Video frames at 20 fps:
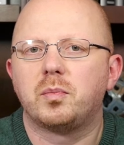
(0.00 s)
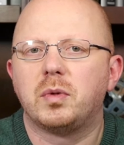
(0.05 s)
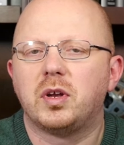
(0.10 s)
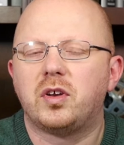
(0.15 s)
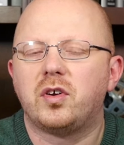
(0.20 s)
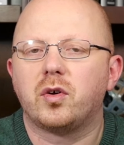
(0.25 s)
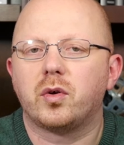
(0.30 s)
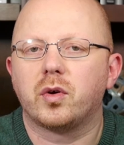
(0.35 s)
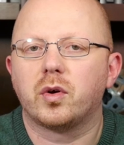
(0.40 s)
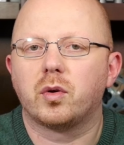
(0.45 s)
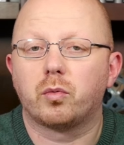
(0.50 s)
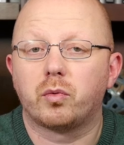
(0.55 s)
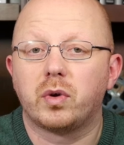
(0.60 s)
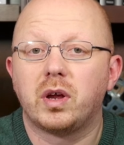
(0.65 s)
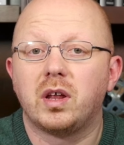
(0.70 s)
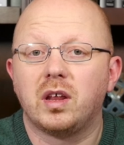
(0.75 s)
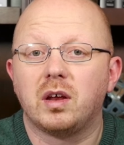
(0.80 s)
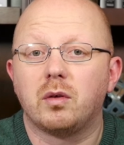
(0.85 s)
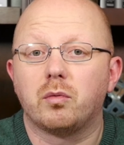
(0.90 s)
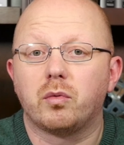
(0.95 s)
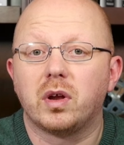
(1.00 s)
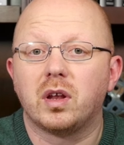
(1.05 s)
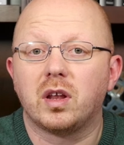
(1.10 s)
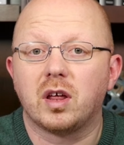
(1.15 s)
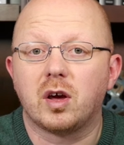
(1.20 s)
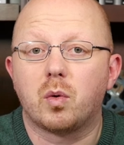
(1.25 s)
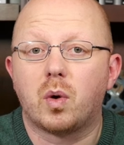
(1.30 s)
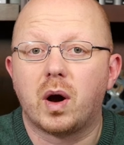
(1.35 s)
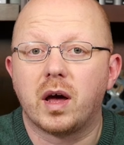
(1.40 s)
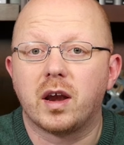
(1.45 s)
material really,
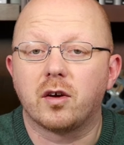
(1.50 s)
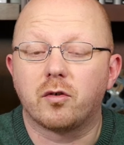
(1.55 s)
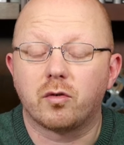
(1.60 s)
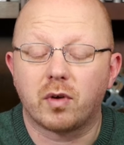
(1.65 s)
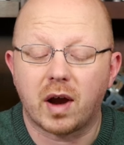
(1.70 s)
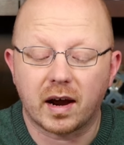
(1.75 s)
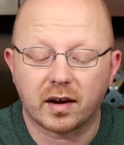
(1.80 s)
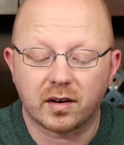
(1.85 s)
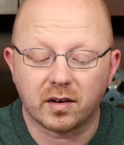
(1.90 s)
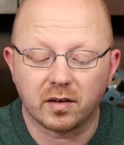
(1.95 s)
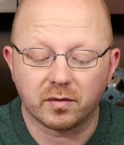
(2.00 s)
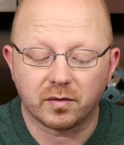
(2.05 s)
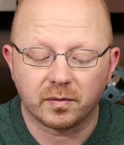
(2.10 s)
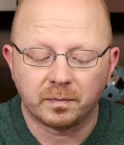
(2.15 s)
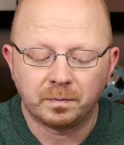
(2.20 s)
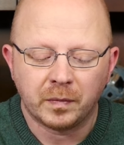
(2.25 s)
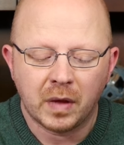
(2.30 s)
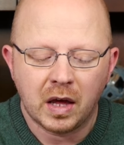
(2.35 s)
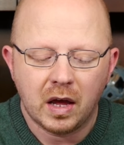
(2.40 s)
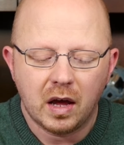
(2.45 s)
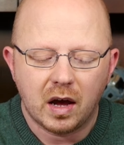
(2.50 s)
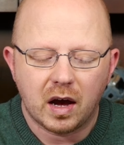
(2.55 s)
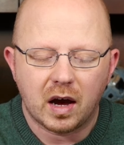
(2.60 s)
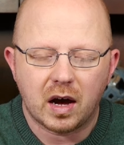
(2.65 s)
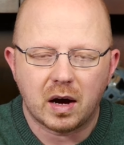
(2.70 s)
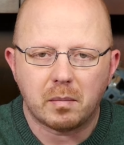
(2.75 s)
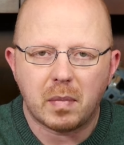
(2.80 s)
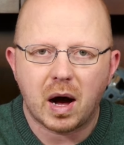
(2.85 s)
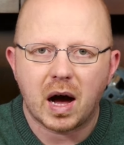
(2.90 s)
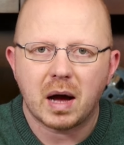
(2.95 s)
really quite attractive.
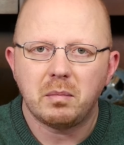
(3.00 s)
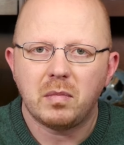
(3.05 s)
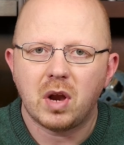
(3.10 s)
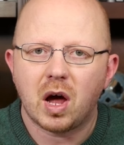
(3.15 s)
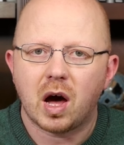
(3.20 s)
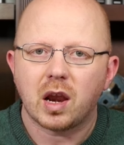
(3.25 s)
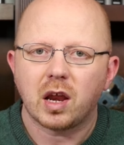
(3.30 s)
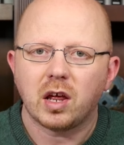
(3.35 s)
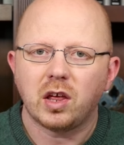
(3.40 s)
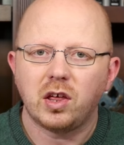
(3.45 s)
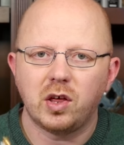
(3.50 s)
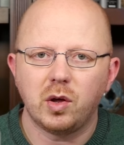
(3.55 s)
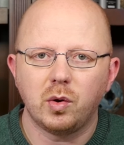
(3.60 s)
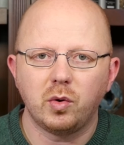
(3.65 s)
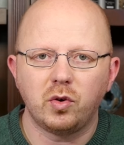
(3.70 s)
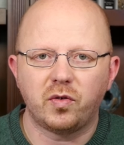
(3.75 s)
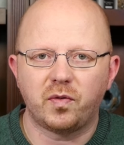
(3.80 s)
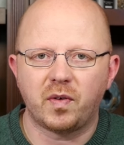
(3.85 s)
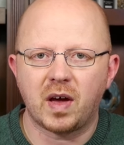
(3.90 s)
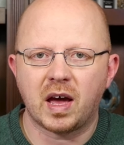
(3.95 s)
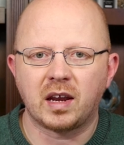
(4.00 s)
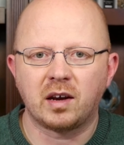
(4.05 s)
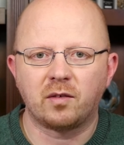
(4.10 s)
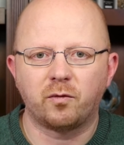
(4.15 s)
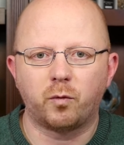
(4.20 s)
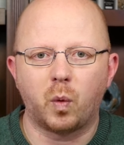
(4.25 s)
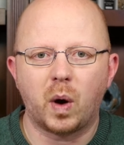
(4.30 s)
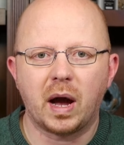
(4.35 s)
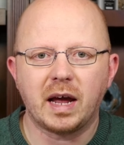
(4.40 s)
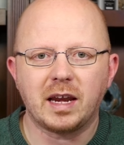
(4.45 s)
Um, I'm not a huge fan
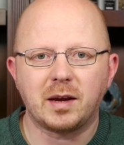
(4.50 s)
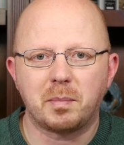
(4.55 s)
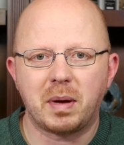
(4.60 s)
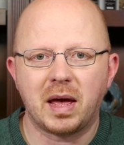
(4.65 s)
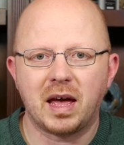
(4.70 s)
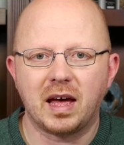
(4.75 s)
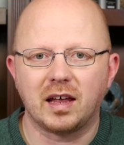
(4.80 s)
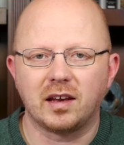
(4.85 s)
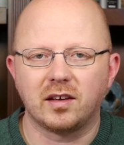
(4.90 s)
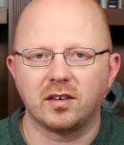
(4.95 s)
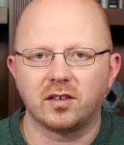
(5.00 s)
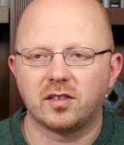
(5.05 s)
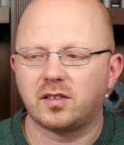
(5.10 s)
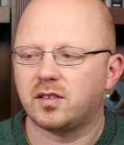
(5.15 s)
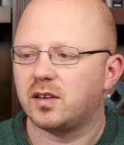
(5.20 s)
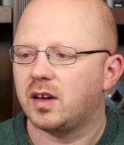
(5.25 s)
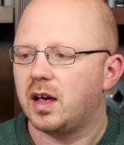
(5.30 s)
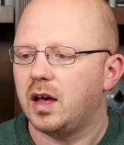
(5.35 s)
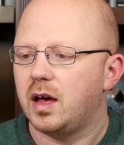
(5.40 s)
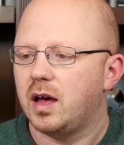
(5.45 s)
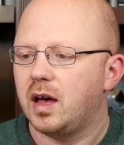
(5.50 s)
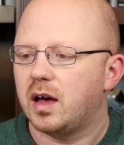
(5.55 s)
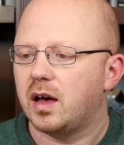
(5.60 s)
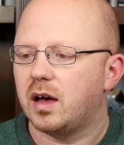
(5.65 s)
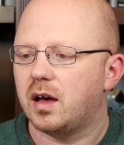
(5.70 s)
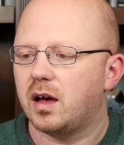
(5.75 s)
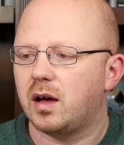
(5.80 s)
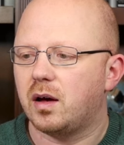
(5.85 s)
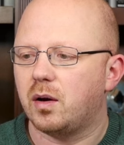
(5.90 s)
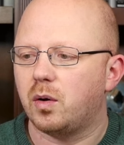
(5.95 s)
of white pens.
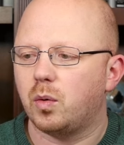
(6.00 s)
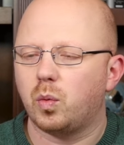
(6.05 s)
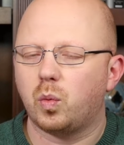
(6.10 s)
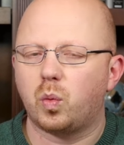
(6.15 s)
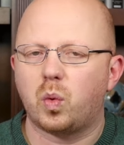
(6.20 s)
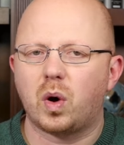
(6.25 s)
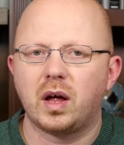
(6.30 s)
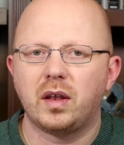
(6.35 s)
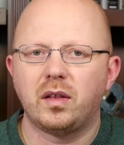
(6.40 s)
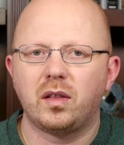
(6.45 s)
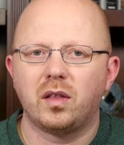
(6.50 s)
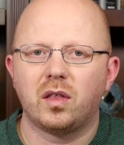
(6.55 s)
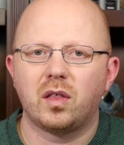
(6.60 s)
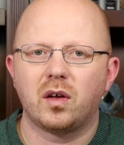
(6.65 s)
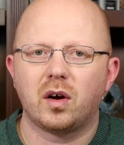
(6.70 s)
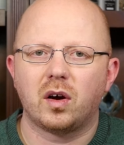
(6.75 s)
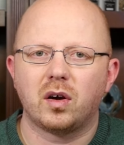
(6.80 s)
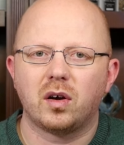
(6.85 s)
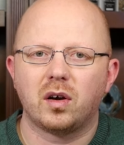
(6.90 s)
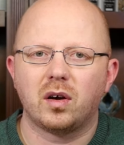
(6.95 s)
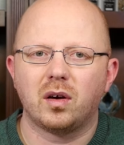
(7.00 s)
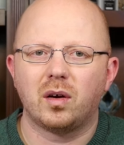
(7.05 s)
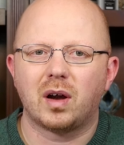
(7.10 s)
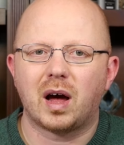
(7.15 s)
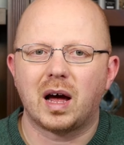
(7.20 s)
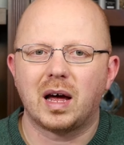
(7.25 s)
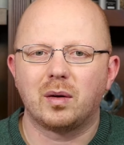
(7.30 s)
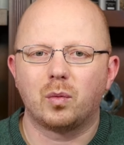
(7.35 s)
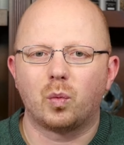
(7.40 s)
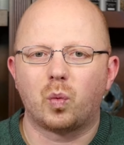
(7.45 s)
Uh, one, they're
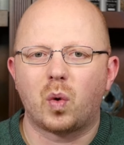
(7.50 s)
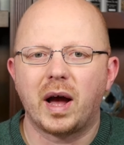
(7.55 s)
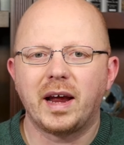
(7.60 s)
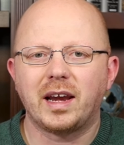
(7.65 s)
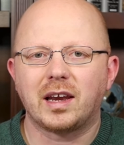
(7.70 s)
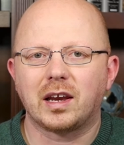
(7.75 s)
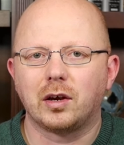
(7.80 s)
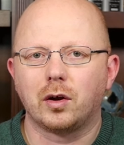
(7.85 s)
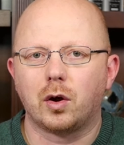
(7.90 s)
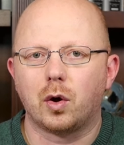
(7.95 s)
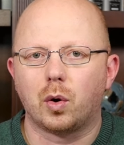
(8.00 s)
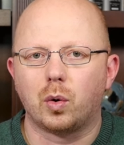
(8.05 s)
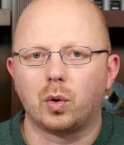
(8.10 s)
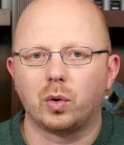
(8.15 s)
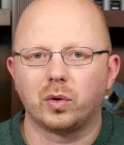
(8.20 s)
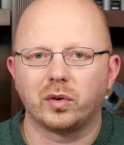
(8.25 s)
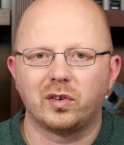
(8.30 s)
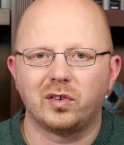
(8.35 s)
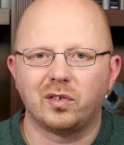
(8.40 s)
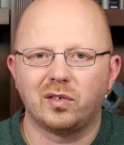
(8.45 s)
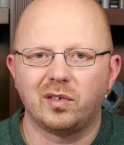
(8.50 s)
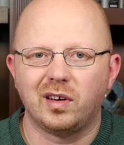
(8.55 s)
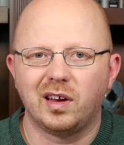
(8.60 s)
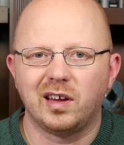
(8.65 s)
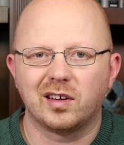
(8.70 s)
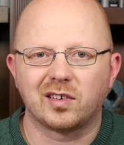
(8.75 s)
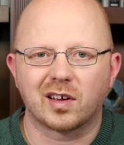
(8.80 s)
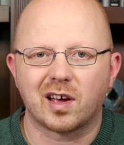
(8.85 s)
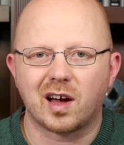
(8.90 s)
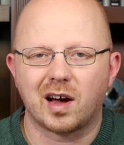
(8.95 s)
I, white and gold
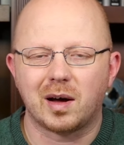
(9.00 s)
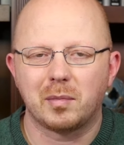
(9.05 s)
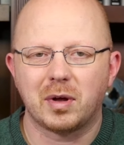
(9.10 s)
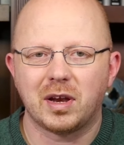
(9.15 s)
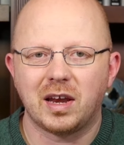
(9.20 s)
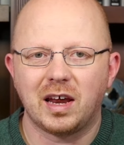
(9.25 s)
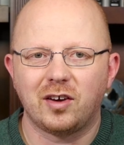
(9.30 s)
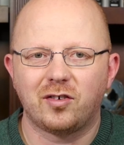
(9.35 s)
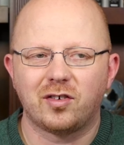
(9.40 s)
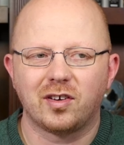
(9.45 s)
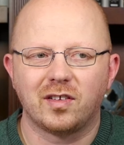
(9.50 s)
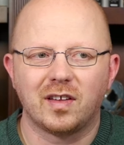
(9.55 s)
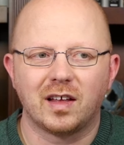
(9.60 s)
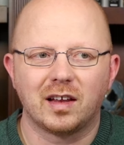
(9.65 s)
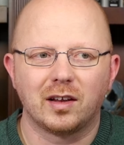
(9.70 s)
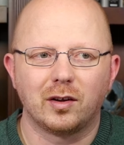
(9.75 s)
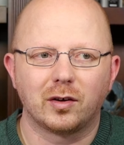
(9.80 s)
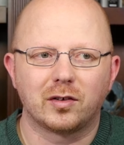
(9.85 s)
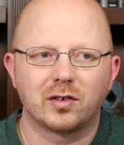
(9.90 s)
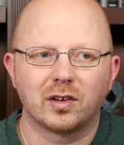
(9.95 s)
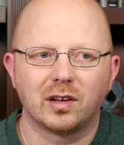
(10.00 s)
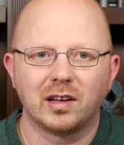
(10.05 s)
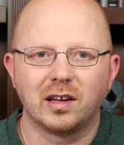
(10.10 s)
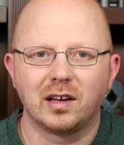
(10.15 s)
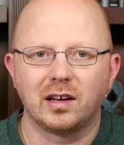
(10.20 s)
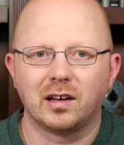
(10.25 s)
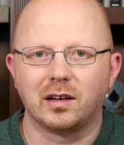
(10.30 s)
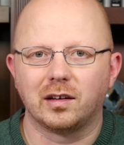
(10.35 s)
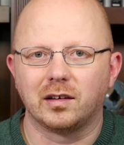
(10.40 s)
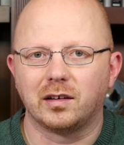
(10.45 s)
is a combination that looks a
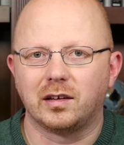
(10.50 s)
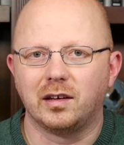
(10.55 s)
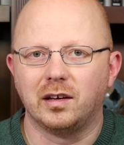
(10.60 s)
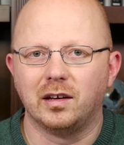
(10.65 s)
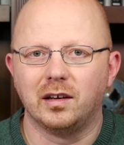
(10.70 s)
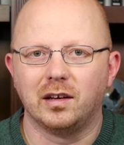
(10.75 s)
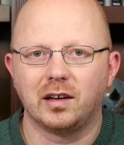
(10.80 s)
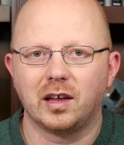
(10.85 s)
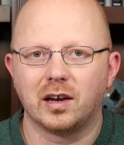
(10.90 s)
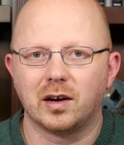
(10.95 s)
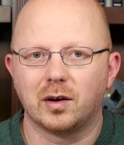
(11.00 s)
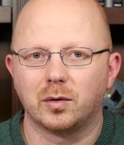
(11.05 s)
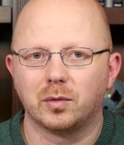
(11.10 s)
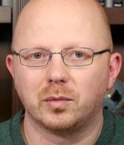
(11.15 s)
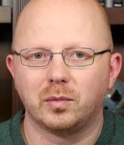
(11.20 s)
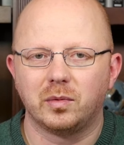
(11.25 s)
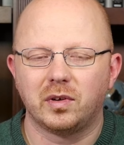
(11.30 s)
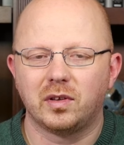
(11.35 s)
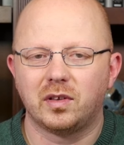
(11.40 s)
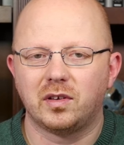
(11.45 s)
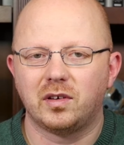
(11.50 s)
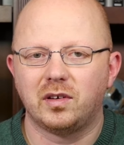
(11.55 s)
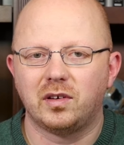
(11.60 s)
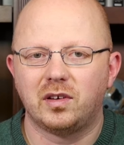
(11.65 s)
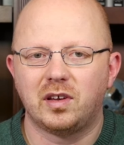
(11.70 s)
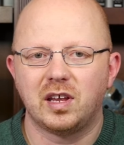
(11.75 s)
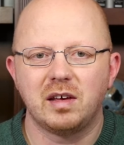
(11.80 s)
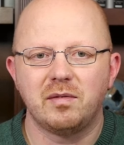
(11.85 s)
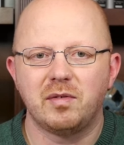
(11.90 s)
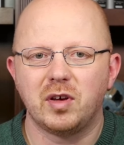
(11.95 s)
little, you know,
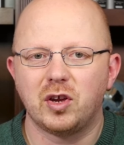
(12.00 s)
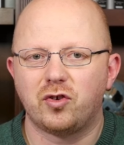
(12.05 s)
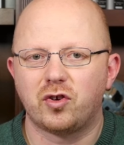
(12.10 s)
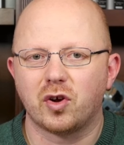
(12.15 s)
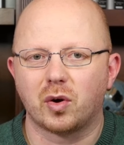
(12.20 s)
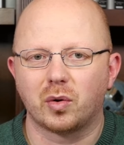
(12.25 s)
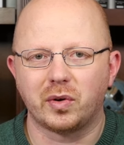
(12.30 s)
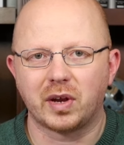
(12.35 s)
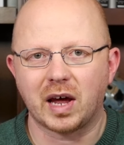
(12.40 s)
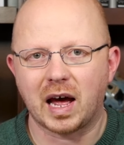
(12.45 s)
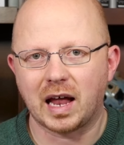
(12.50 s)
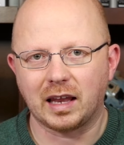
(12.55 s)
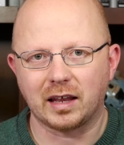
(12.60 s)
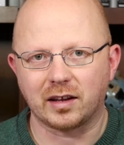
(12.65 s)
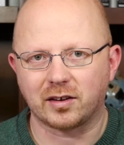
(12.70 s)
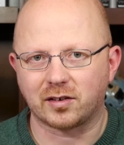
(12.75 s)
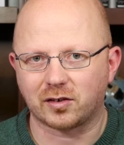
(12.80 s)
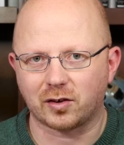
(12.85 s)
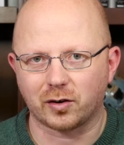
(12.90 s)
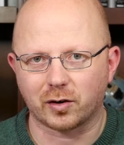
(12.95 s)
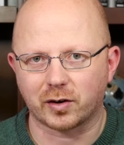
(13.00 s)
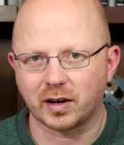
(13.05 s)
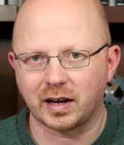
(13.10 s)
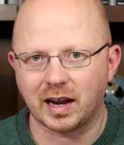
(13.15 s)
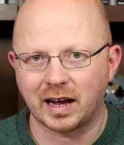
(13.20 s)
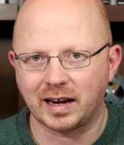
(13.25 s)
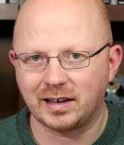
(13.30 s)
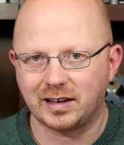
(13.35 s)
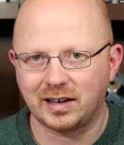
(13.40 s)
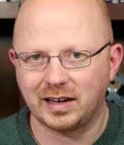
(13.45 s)
TV show Dallas circa
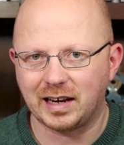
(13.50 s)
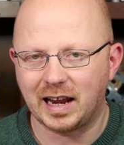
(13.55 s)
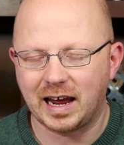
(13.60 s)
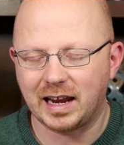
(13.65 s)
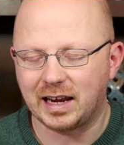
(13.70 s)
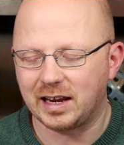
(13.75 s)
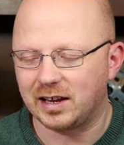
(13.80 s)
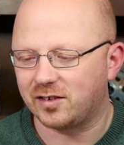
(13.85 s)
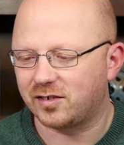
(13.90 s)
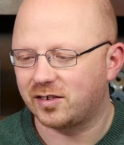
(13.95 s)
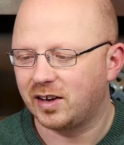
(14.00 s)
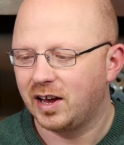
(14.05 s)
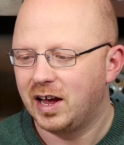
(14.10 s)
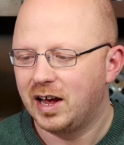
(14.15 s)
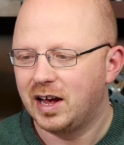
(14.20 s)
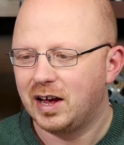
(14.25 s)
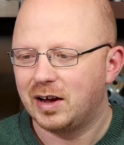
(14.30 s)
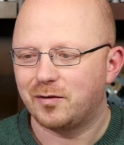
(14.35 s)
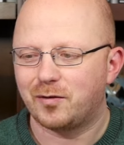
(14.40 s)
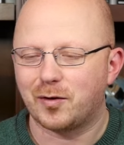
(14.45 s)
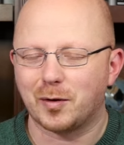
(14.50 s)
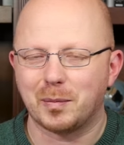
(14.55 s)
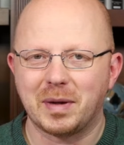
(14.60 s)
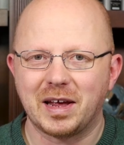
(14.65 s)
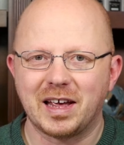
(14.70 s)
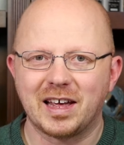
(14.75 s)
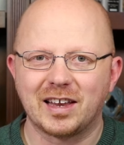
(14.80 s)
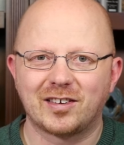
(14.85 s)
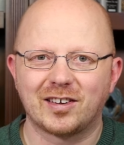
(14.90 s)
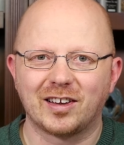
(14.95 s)
1980s for
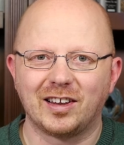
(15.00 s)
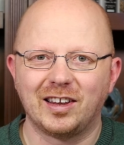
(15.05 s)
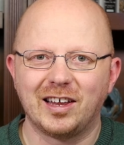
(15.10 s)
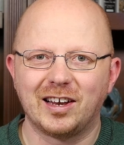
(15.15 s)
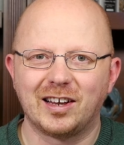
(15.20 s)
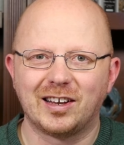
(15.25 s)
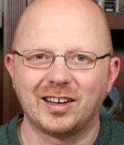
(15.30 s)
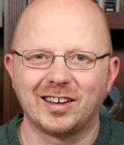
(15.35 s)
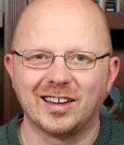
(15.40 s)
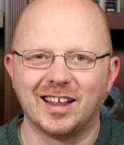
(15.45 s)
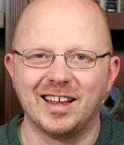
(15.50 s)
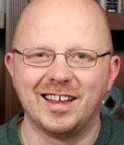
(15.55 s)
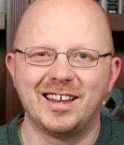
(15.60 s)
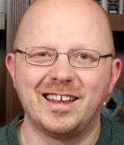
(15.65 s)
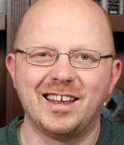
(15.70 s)
me. It's a little,